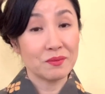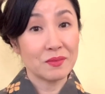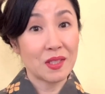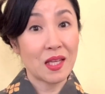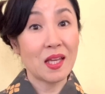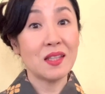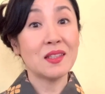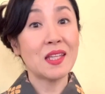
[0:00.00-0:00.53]

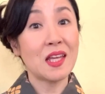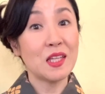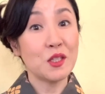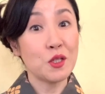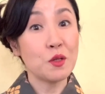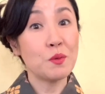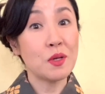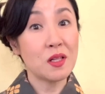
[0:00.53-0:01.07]
And then
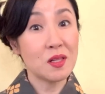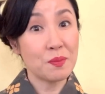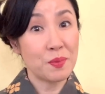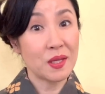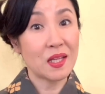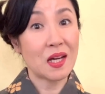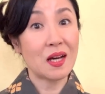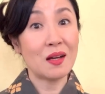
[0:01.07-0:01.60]
you will
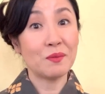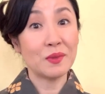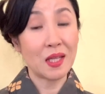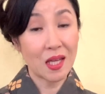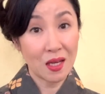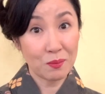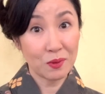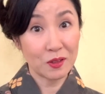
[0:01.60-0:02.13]
become
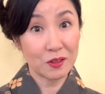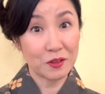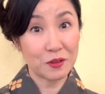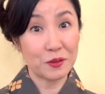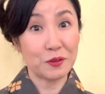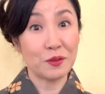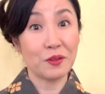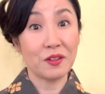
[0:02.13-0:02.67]
able
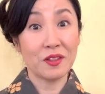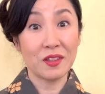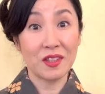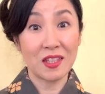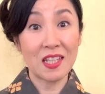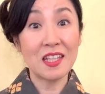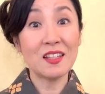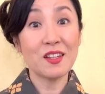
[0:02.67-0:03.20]
to
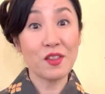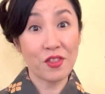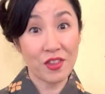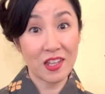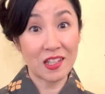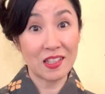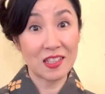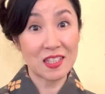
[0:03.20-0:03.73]
think
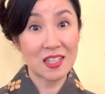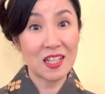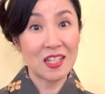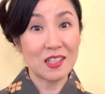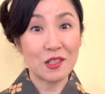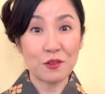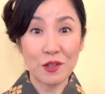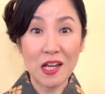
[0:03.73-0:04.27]
things
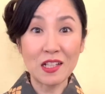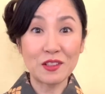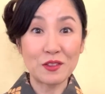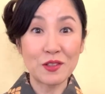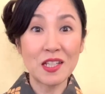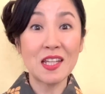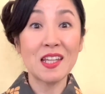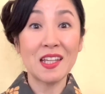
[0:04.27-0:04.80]

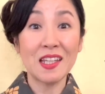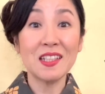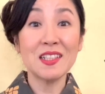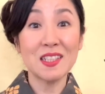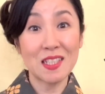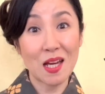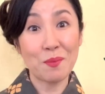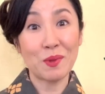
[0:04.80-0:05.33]
directly in
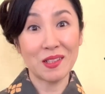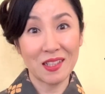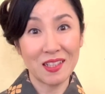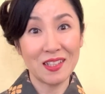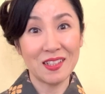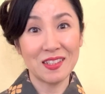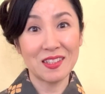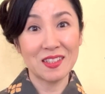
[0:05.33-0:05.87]

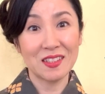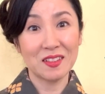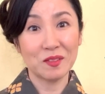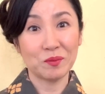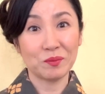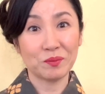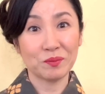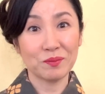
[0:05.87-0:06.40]
Japanese.
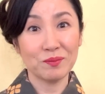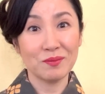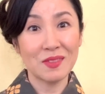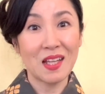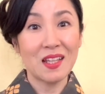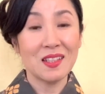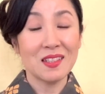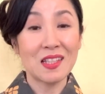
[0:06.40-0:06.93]

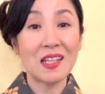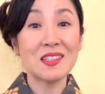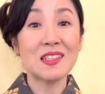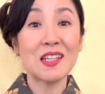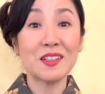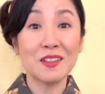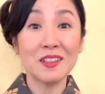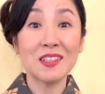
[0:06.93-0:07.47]
That's
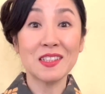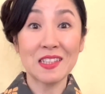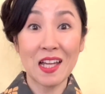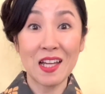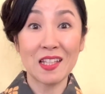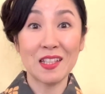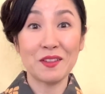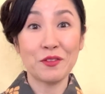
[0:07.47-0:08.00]
a good
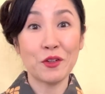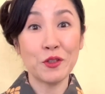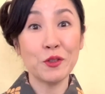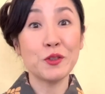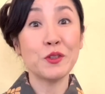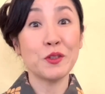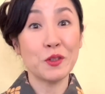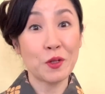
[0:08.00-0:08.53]
sign for you
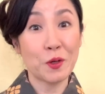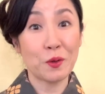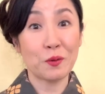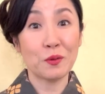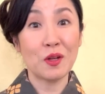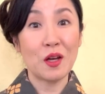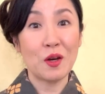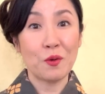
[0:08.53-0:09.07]
to
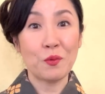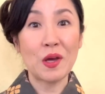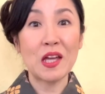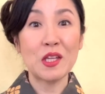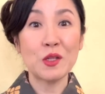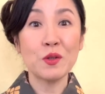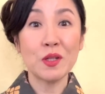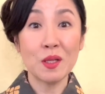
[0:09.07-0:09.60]
know when
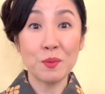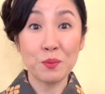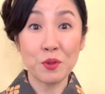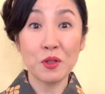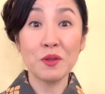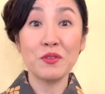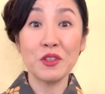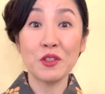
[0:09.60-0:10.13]
you
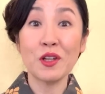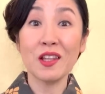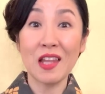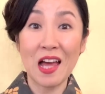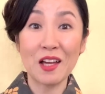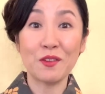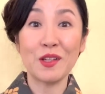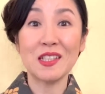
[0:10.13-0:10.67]
improve your
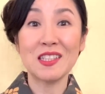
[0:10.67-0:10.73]
language